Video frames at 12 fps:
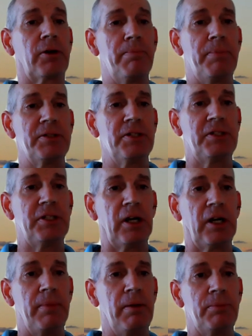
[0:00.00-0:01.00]
current business
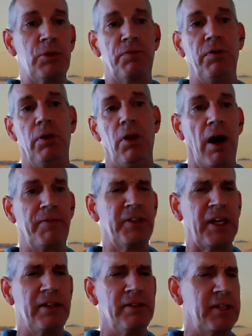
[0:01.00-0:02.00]
here, I'm in a beautiful
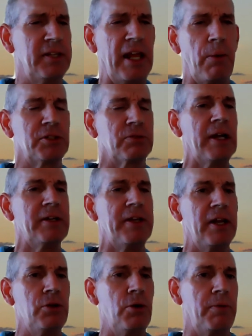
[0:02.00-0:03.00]
loft. Again, today wasn't the right
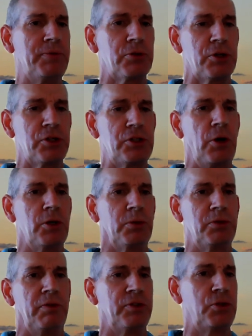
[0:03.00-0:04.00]
day to do it. Future shows,
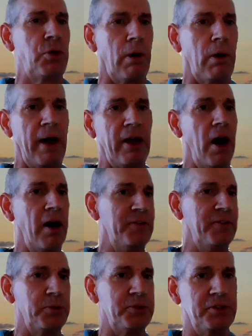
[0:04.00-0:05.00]
we'll do a tour of my
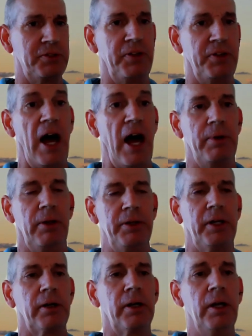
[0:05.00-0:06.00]
office, which is phenomenal
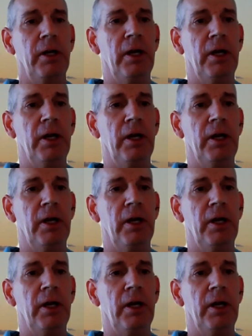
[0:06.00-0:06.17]
here